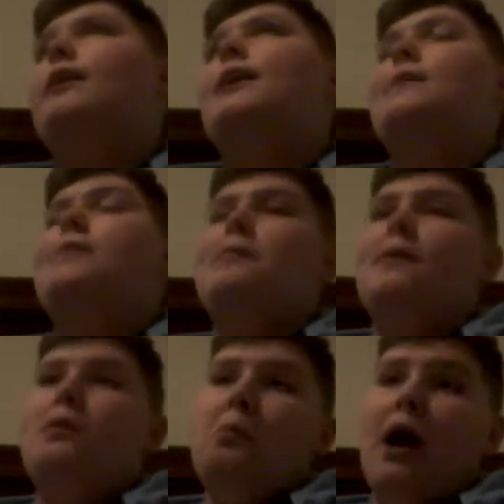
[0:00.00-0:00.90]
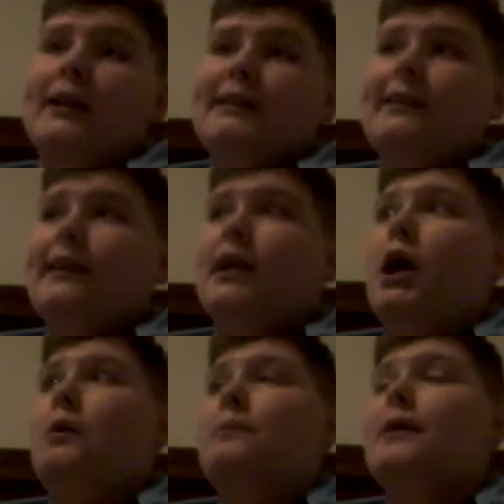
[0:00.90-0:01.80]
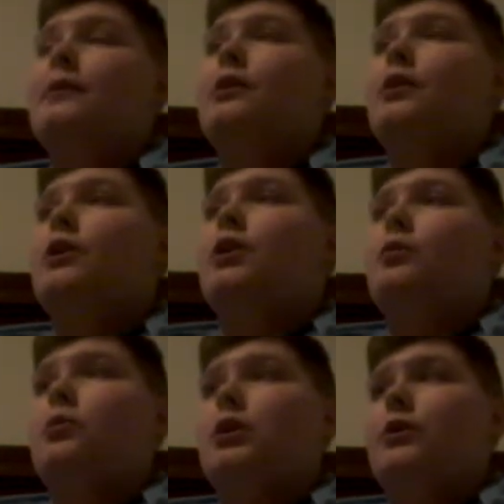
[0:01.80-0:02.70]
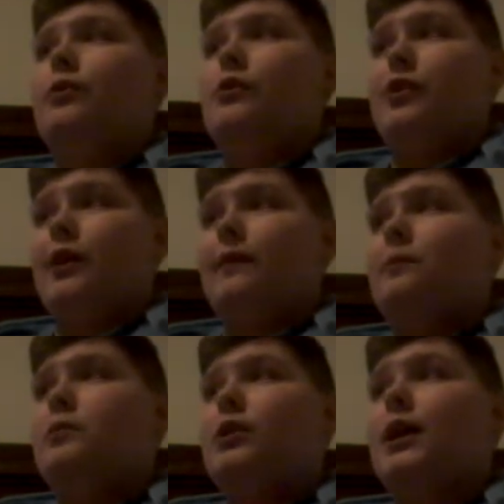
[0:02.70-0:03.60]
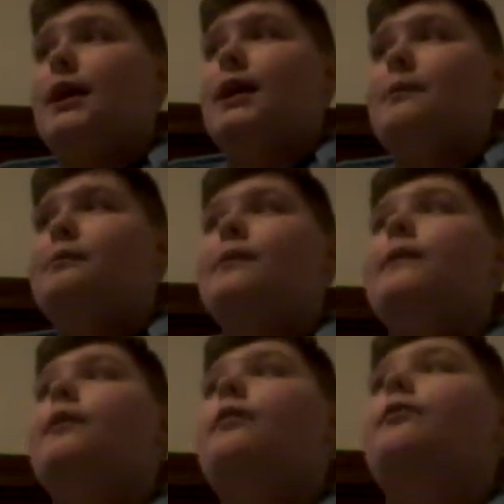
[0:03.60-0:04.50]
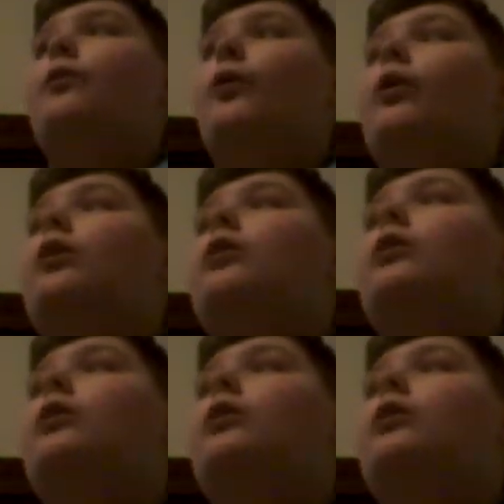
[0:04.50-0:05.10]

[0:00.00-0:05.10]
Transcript: keep them in the box that they come in when you first get them. You can't keep them in there for